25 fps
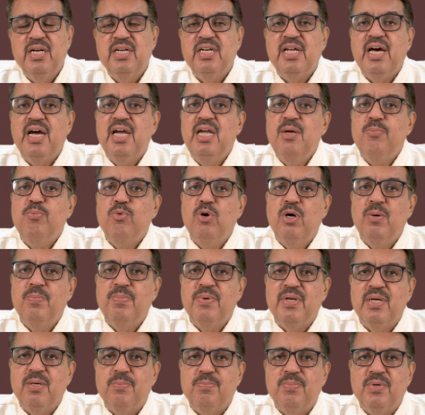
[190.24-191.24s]
Type of
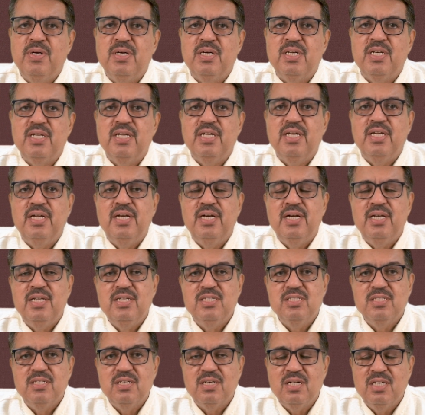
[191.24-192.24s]
repertory, it
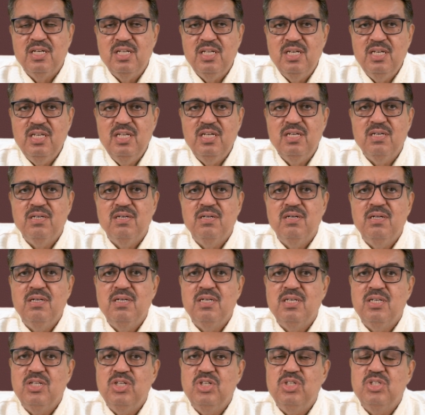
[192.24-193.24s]
is a clinical
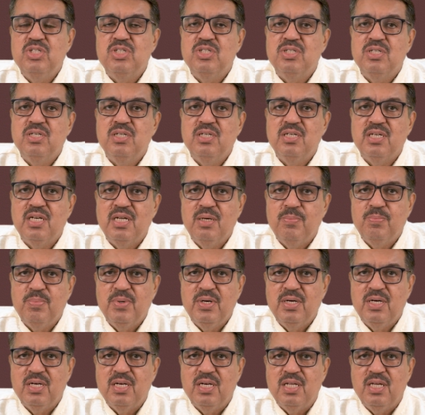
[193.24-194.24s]
regional
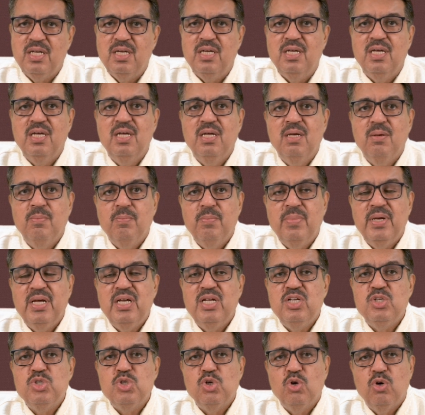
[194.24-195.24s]
repertory
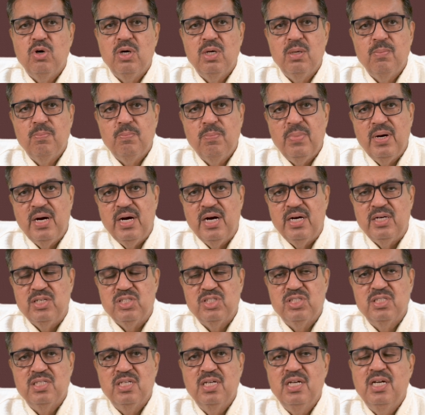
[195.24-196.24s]
based on
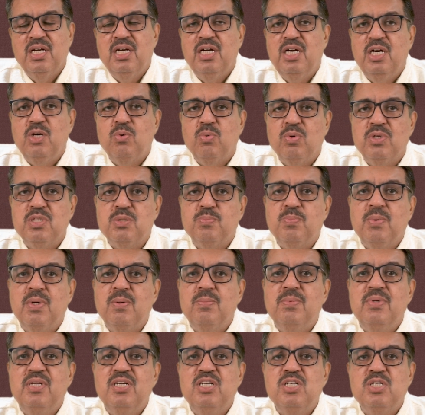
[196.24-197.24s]
parts. It was
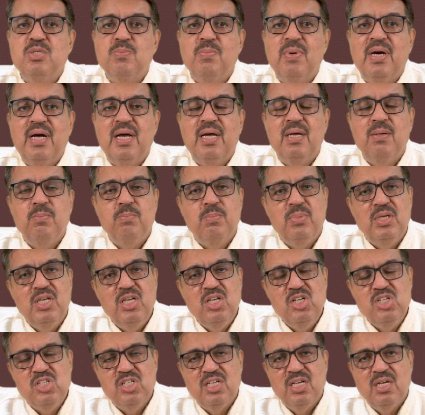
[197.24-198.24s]
published by
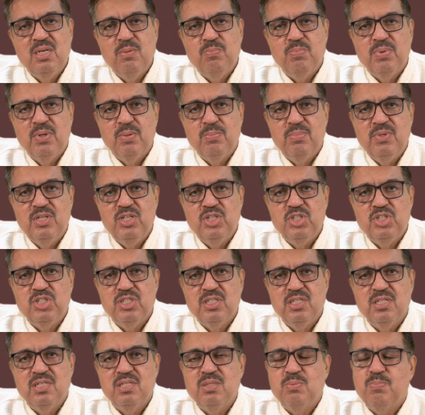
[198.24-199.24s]
B. Jain
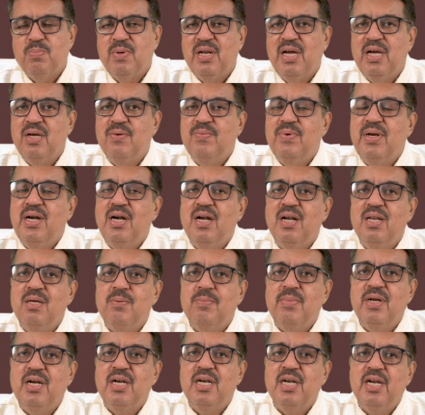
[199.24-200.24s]
Publishers Private
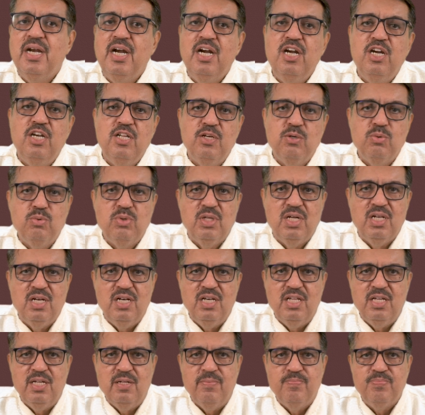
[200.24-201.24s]
Limited, New
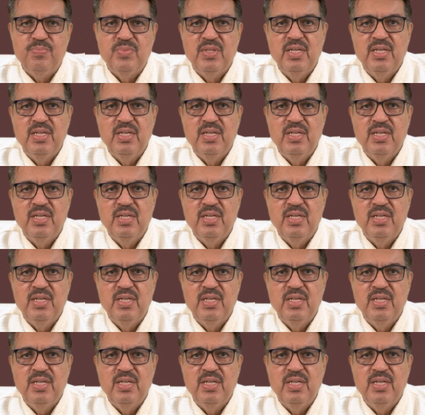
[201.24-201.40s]
Delhi.